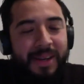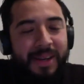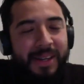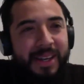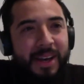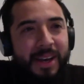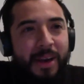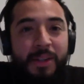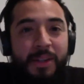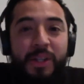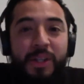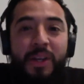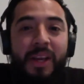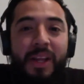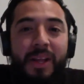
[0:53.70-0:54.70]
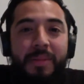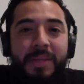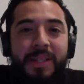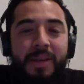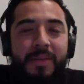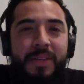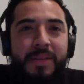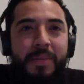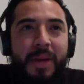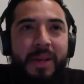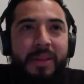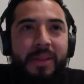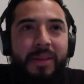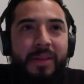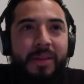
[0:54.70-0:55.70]
No. So the club itself was
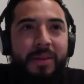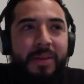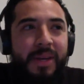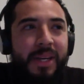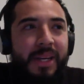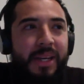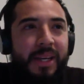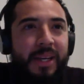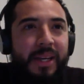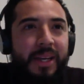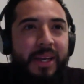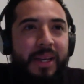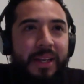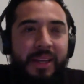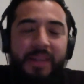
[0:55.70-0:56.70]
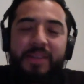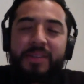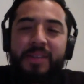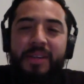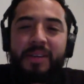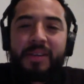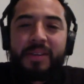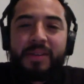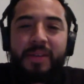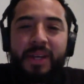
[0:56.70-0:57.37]
about 3 years ago. 3